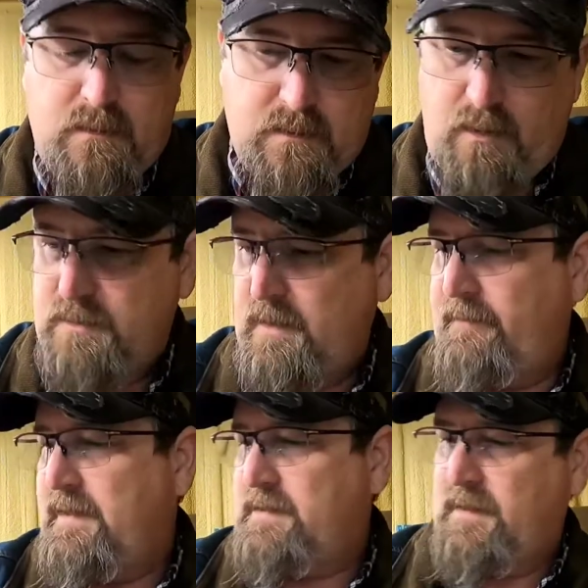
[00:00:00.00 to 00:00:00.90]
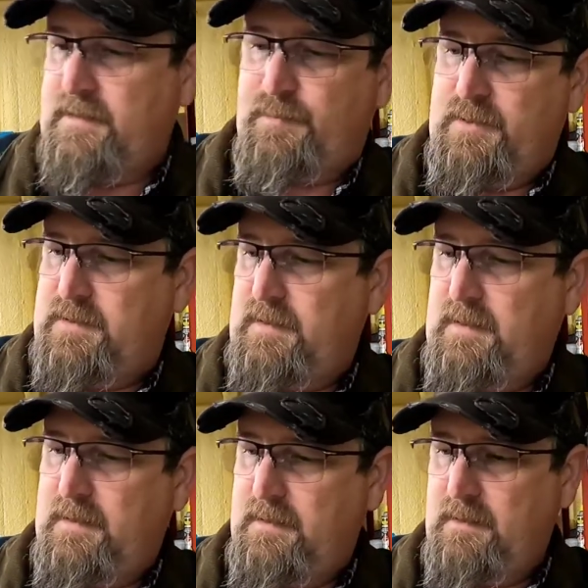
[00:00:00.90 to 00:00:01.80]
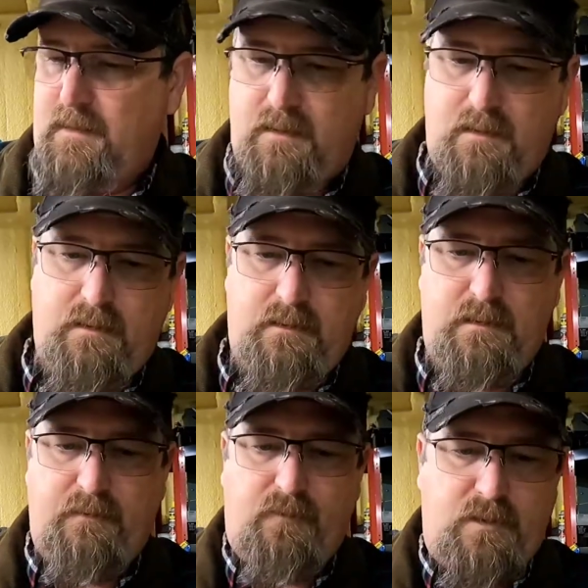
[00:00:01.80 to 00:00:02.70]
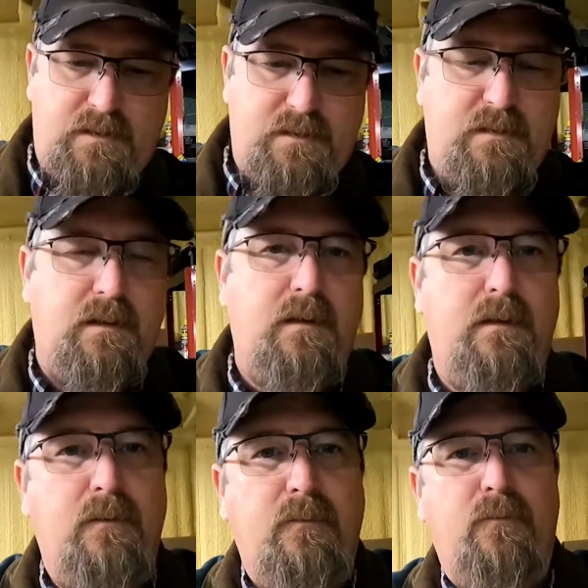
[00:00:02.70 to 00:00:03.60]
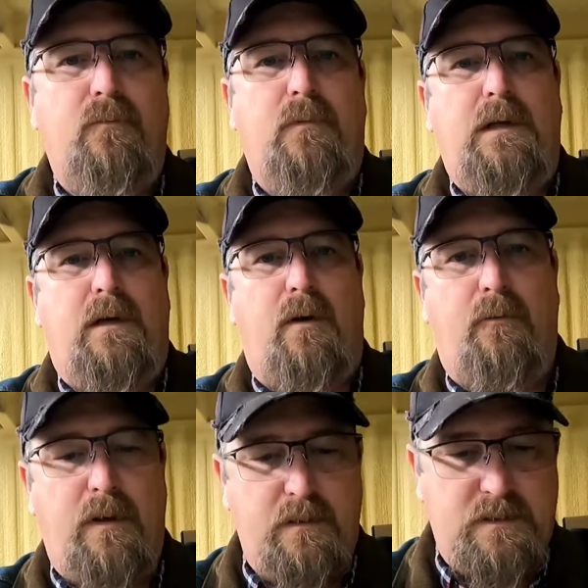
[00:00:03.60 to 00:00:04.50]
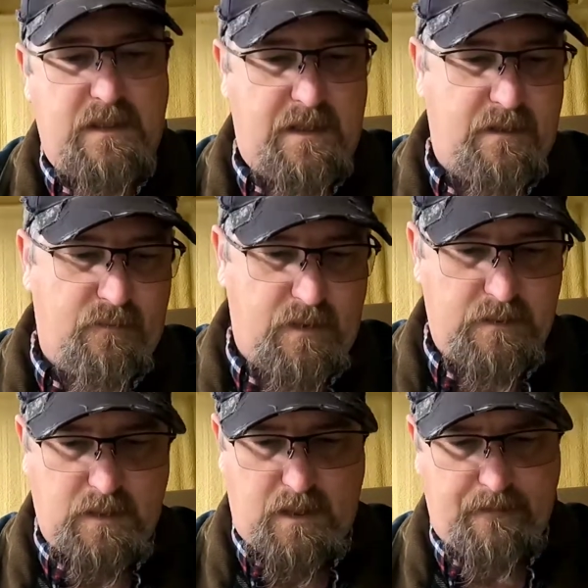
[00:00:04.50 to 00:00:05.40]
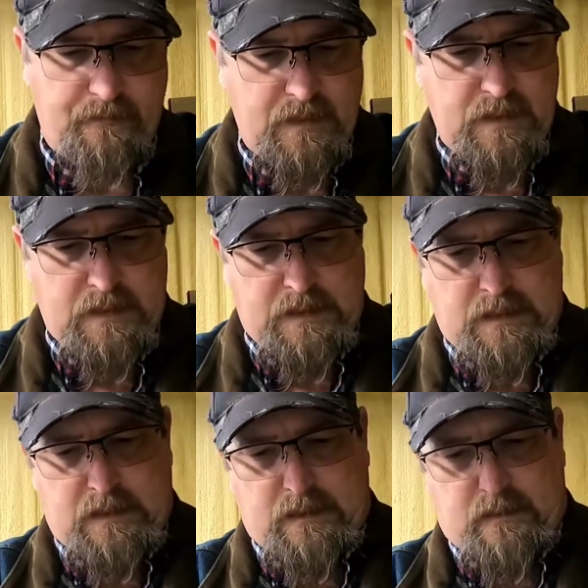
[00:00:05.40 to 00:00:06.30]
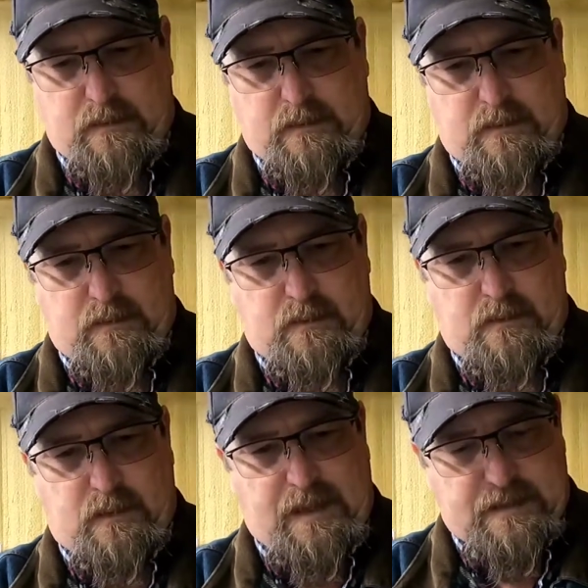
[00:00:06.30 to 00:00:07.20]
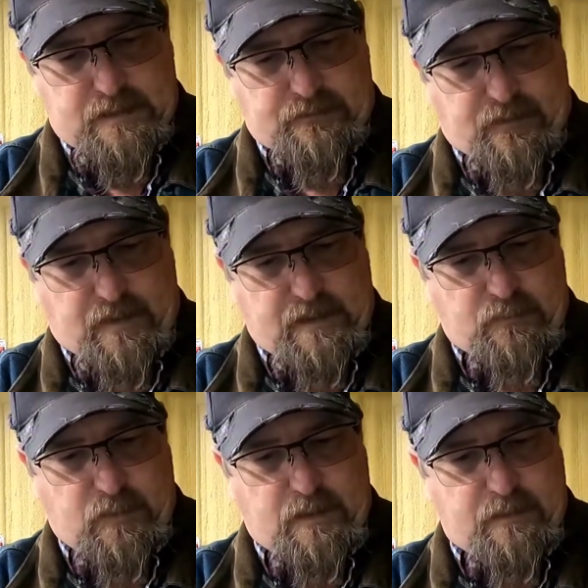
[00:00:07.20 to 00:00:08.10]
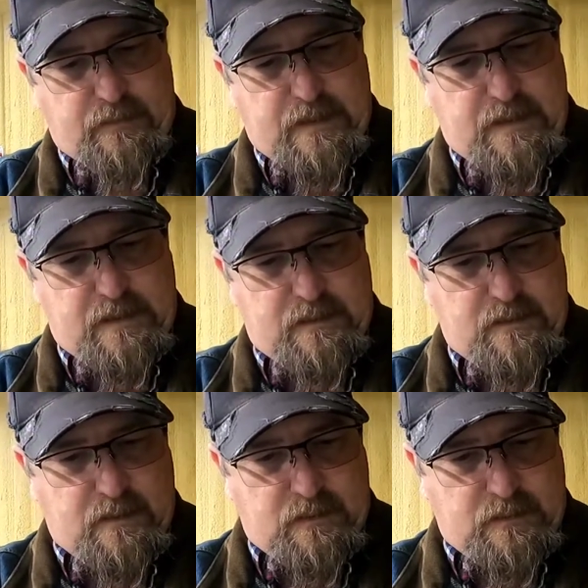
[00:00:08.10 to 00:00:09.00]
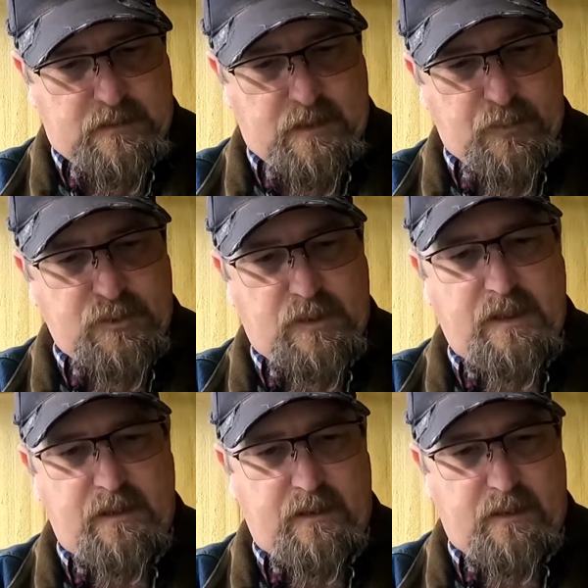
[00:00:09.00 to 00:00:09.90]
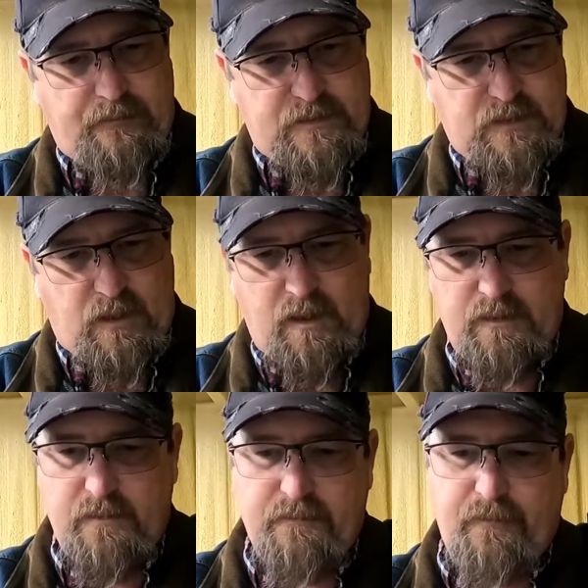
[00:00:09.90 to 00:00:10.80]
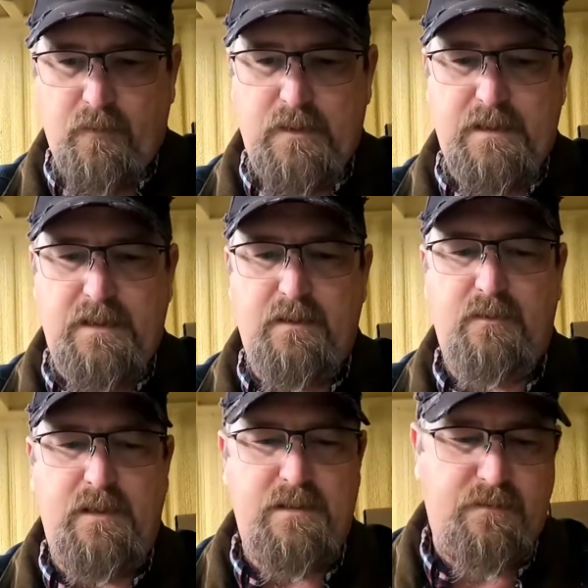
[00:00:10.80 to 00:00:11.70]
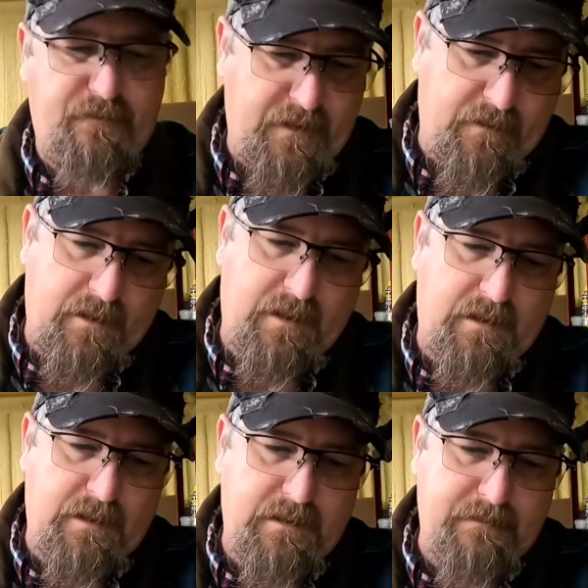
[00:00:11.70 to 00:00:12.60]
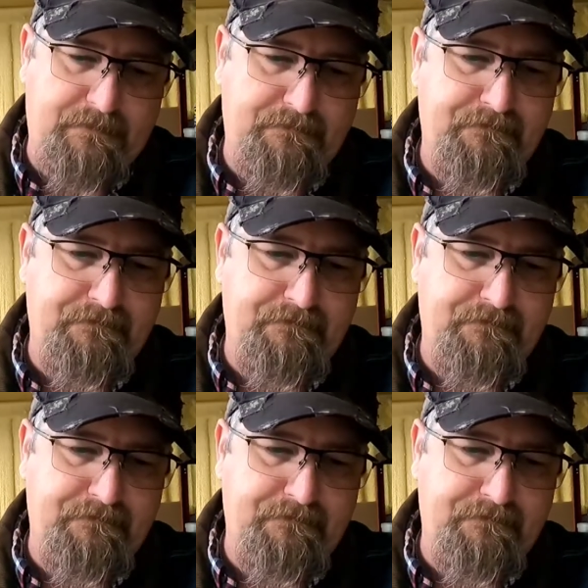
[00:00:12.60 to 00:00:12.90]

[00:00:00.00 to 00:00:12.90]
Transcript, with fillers: so seventy-six percent, uh, difference, uh, in our run, stated runtime. Uh, I did find where the, uh, temperature cutoff is hundred and fourteen degrees Fahrenheit.